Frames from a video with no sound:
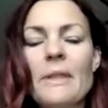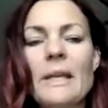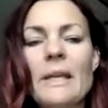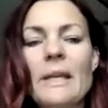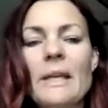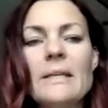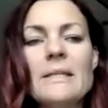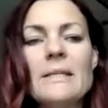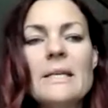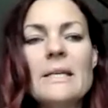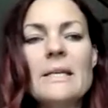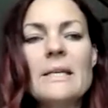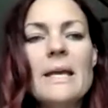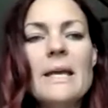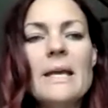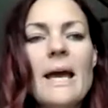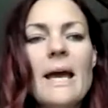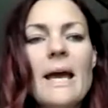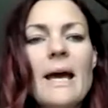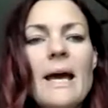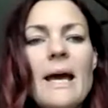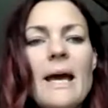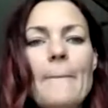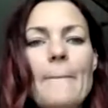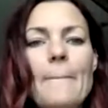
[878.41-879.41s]
And
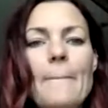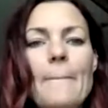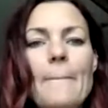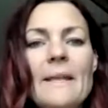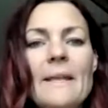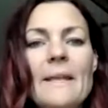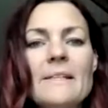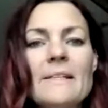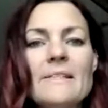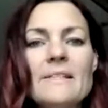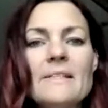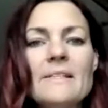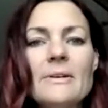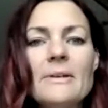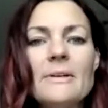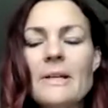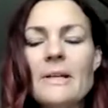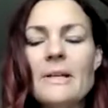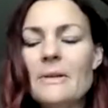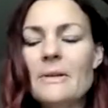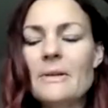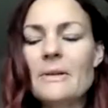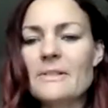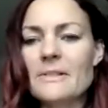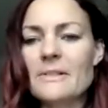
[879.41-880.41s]
it started
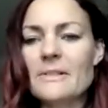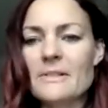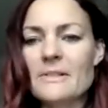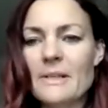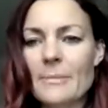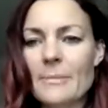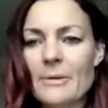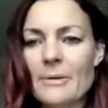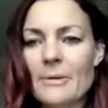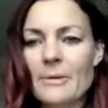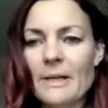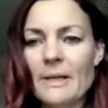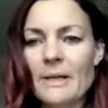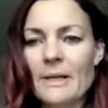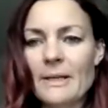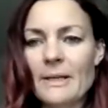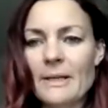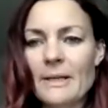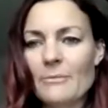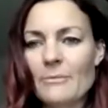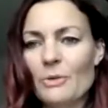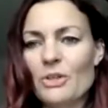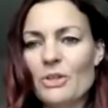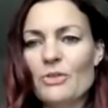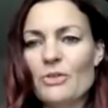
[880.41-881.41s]
out as a summer
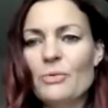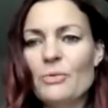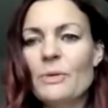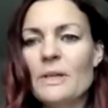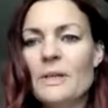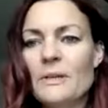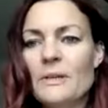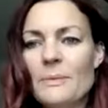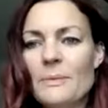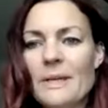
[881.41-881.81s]
retreat,